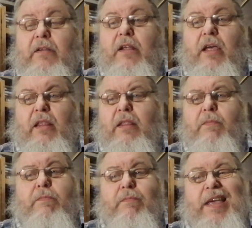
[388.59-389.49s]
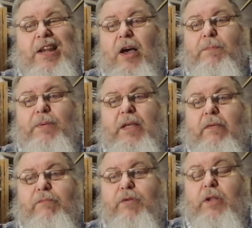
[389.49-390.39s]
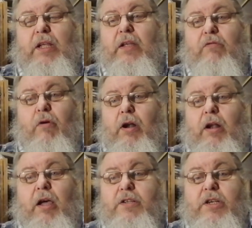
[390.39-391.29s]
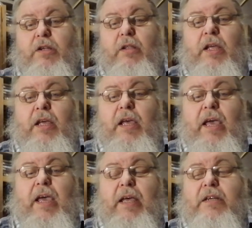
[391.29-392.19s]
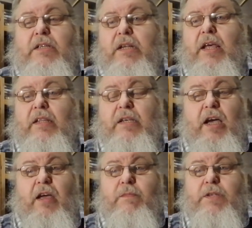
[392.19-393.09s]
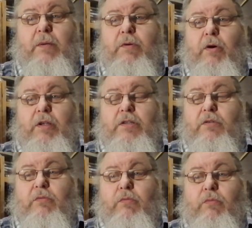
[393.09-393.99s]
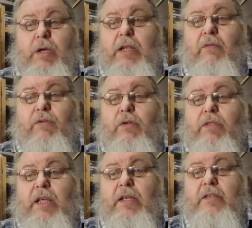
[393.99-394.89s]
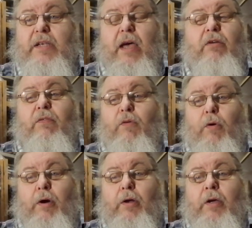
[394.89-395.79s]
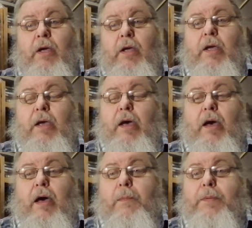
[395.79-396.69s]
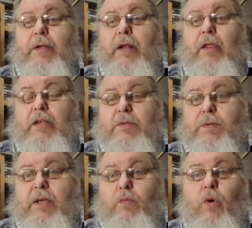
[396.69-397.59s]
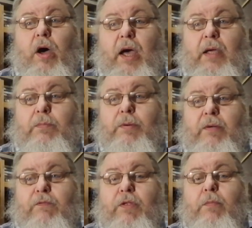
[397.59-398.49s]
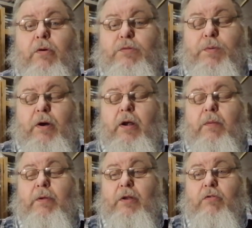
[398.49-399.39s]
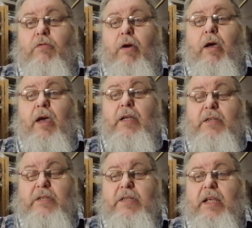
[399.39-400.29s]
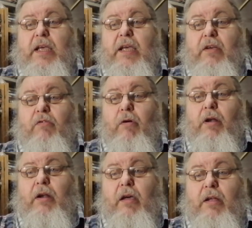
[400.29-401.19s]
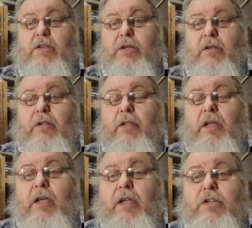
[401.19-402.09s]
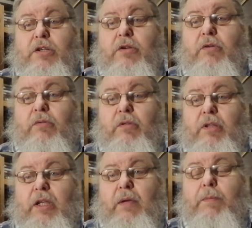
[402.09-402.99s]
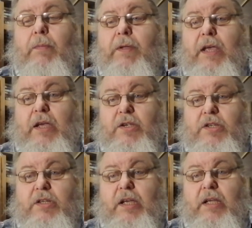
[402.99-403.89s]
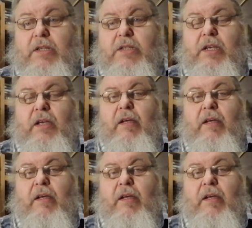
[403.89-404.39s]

They may not be fully chronological. And at times, I'm going to read a few things out of order, but I'll explain why. But for the most part, I'm going to try to stay chronological to the publication dates.